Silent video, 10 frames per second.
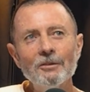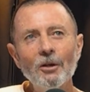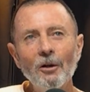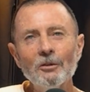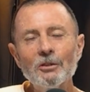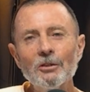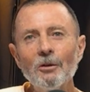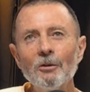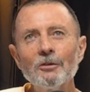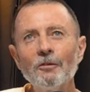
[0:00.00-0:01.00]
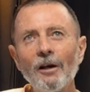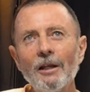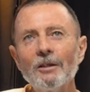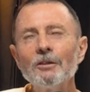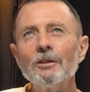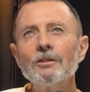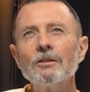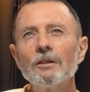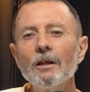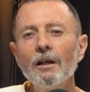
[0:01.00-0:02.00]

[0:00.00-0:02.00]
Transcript: times, because it was funny because